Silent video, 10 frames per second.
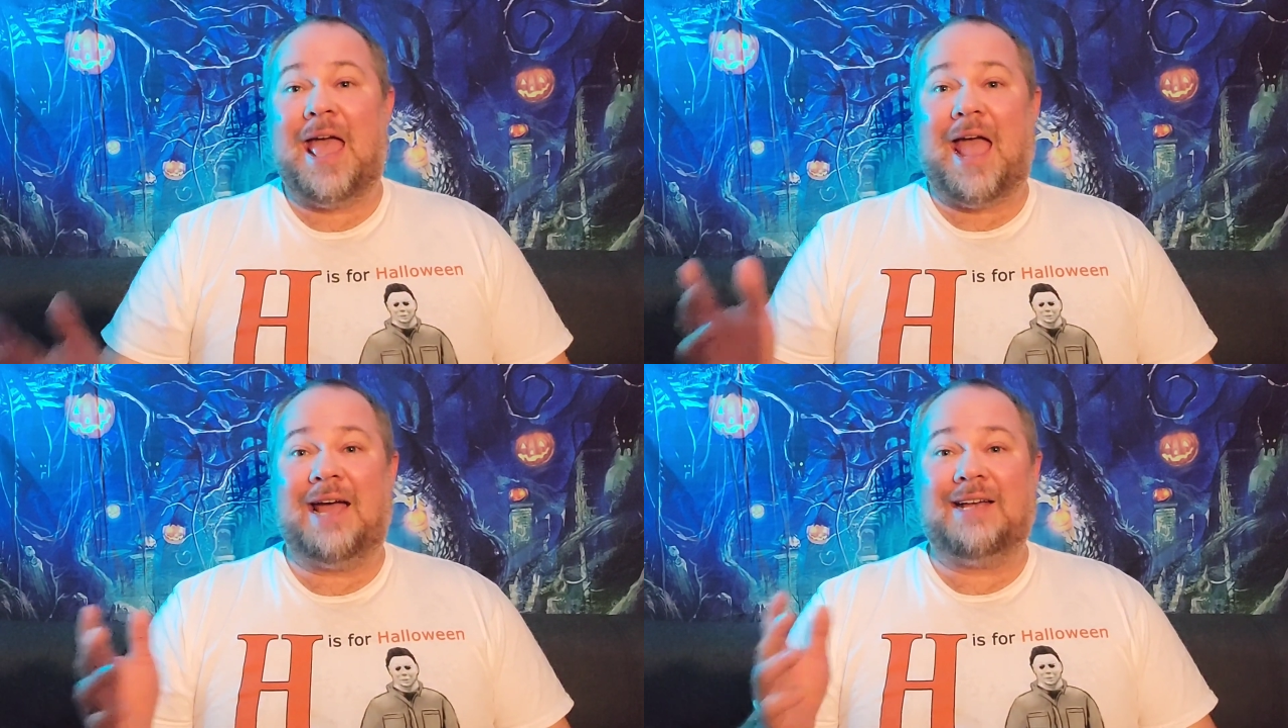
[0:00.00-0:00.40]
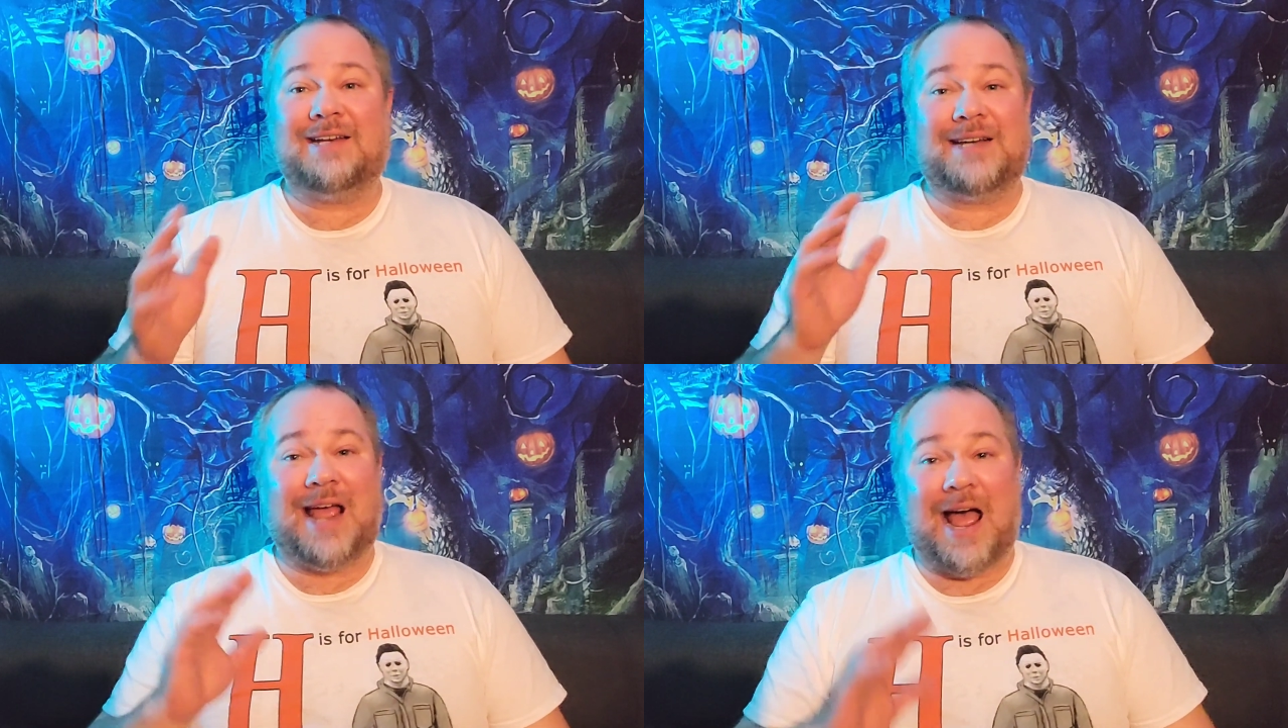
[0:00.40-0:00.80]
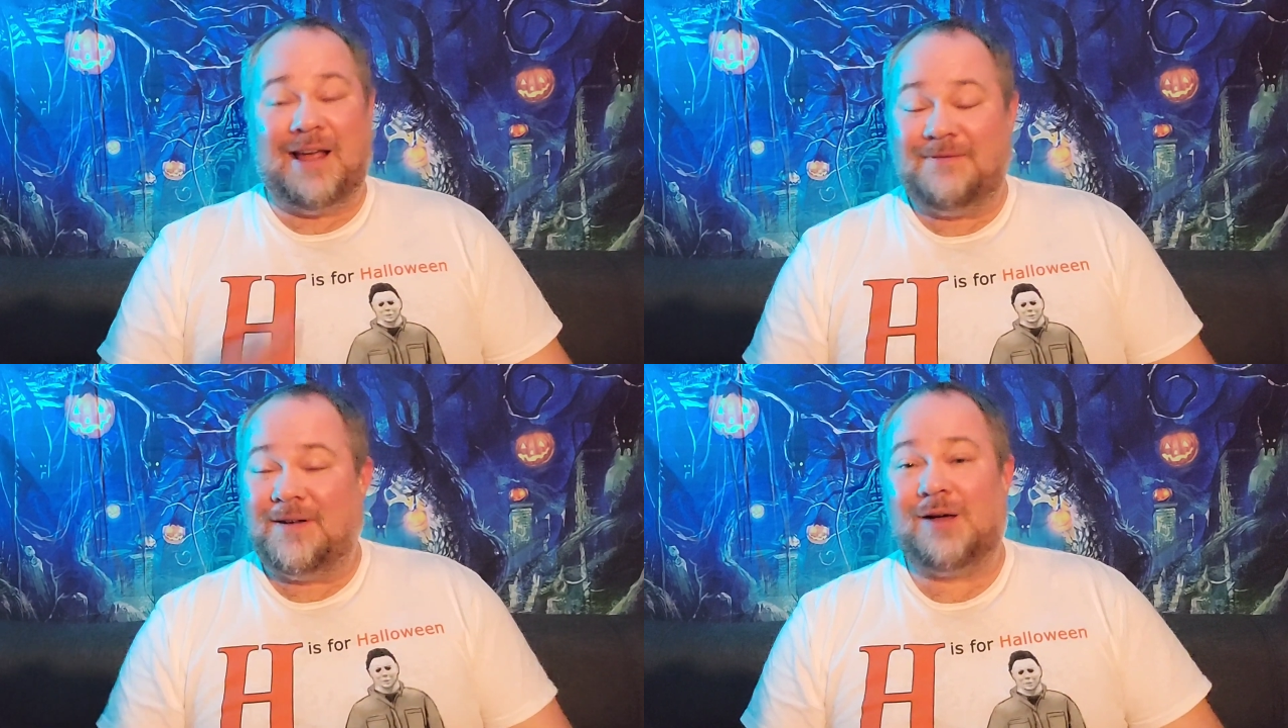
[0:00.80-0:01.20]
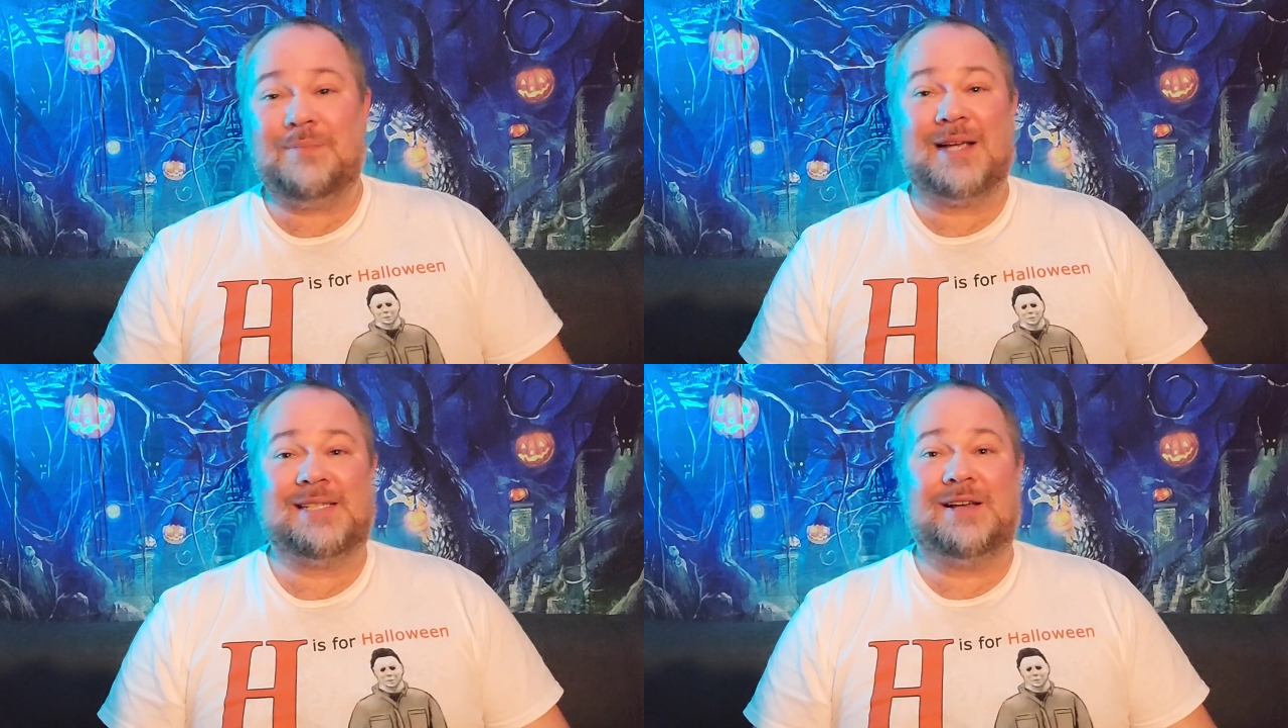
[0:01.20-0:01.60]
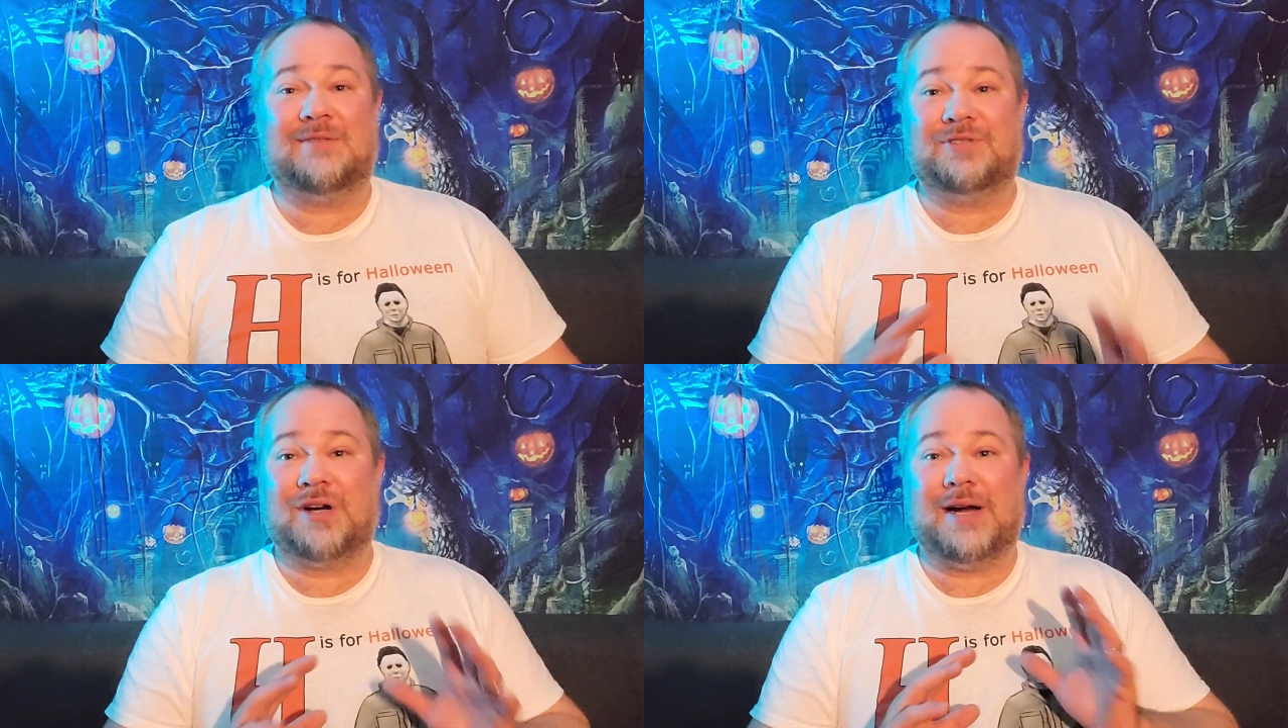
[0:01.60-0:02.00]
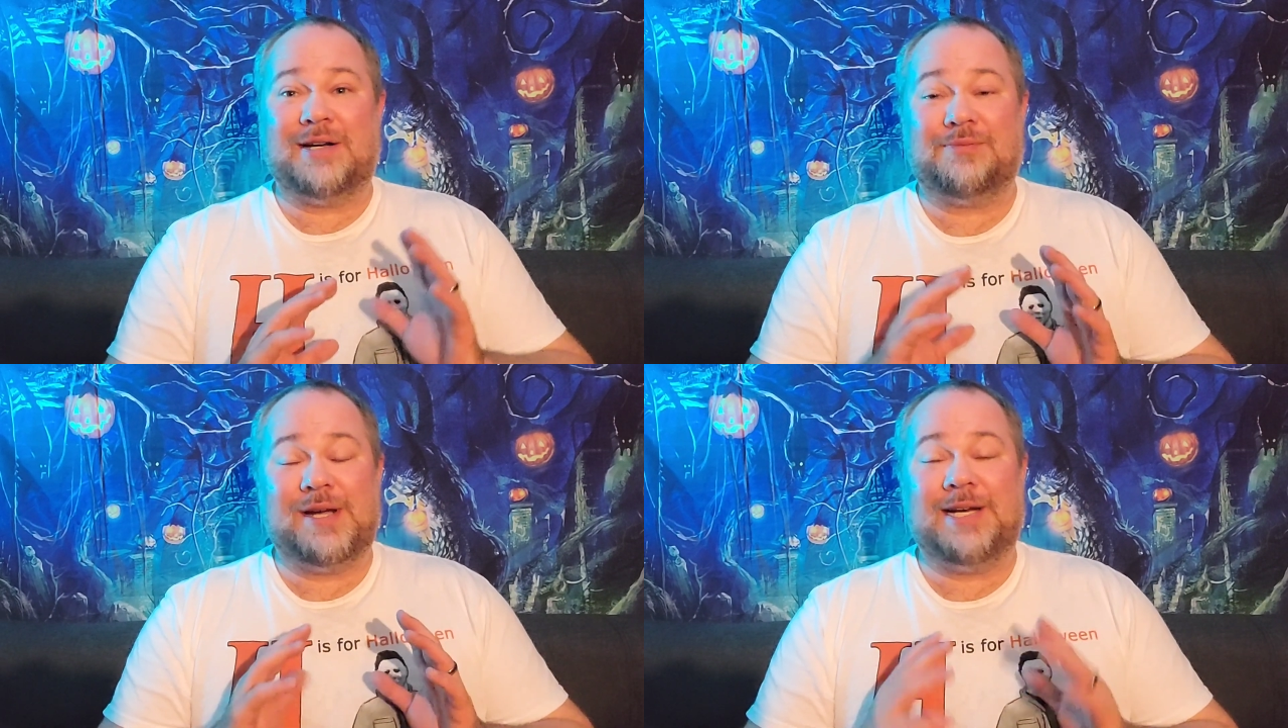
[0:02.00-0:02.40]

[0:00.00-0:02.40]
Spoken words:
and I found myself trying to read